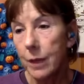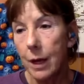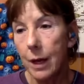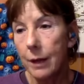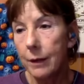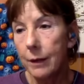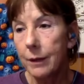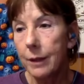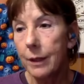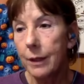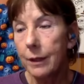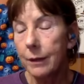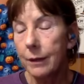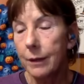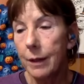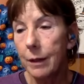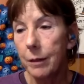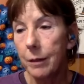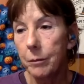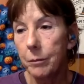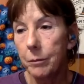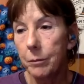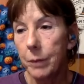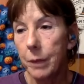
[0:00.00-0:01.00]
I think that
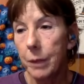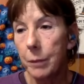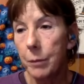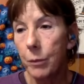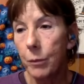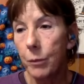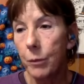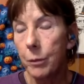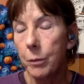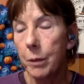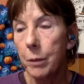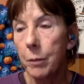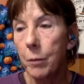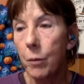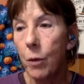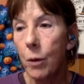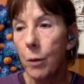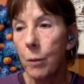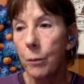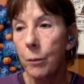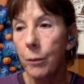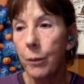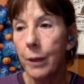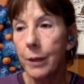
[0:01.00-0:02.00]
people would be more
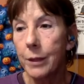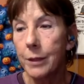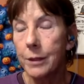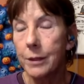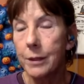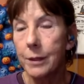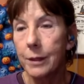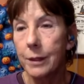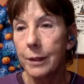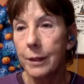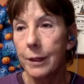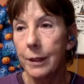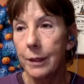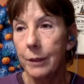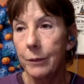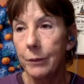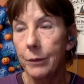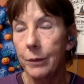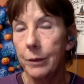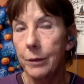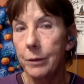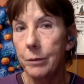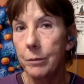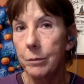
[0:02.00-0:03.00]
impressed that he
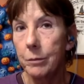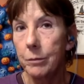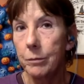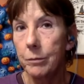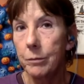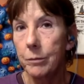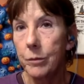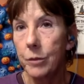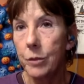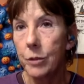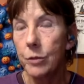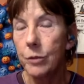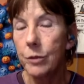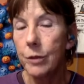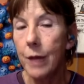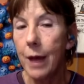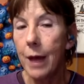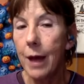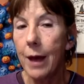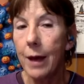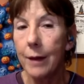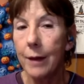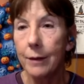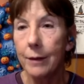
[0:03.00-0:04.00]
would do
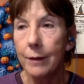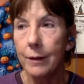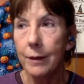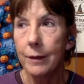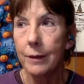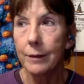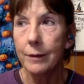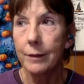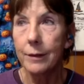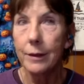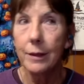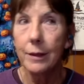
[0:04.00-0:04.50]
that than,